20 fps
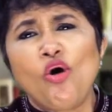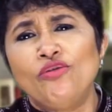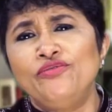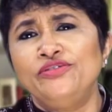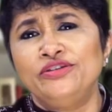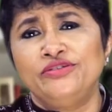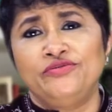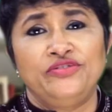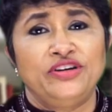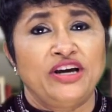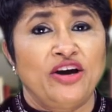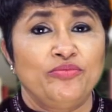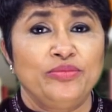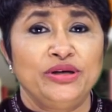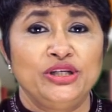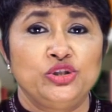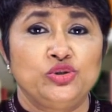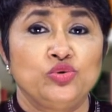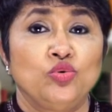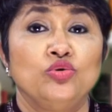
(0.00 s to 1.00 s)
often we have
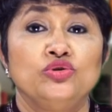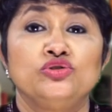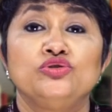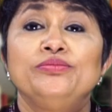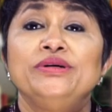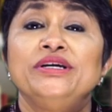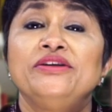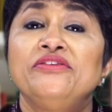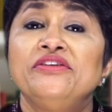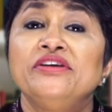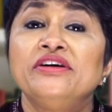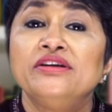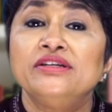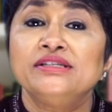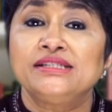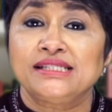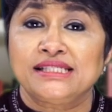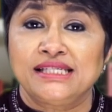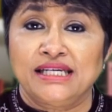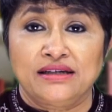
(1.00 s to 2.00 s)
been told to be
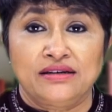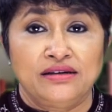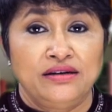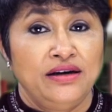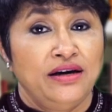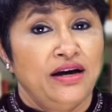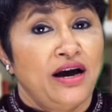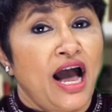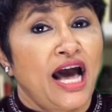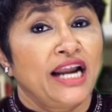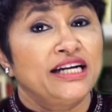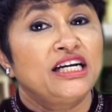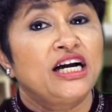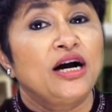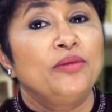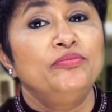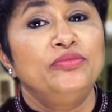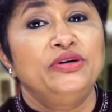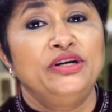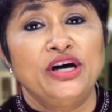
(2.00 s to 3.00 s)
realistic and
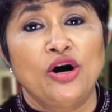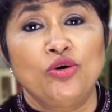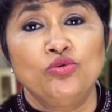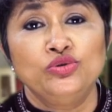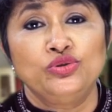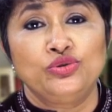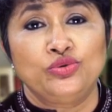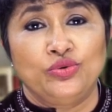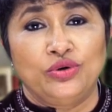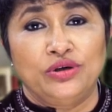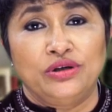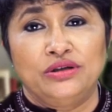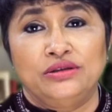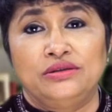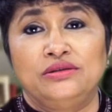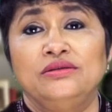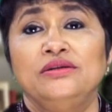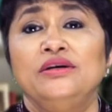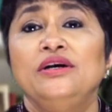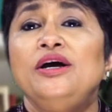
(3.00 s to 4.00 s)
come down to
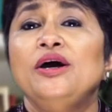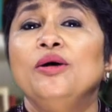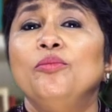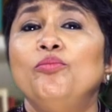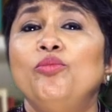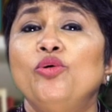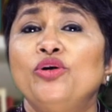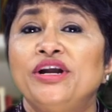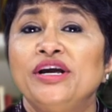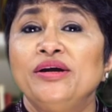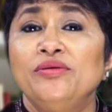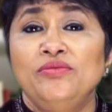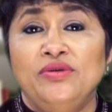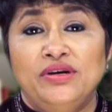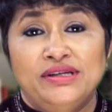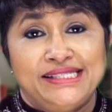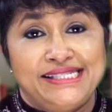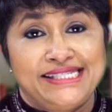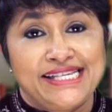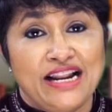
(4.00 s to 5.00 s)
earth, putting
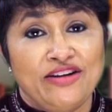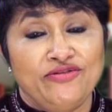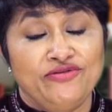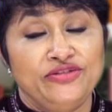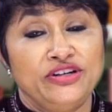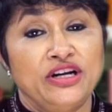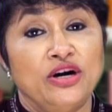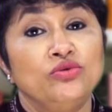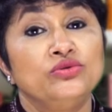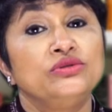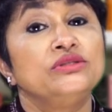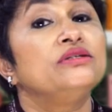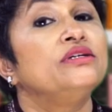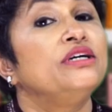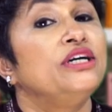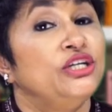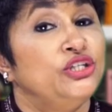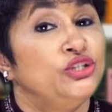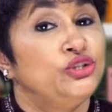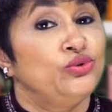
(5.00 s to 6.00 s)
self-doubt
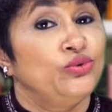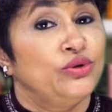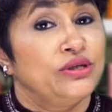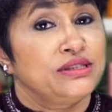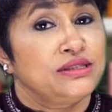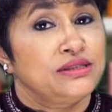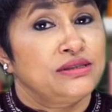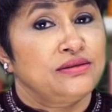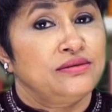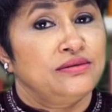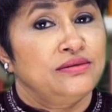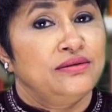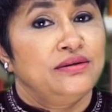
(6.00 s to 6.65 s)
into us.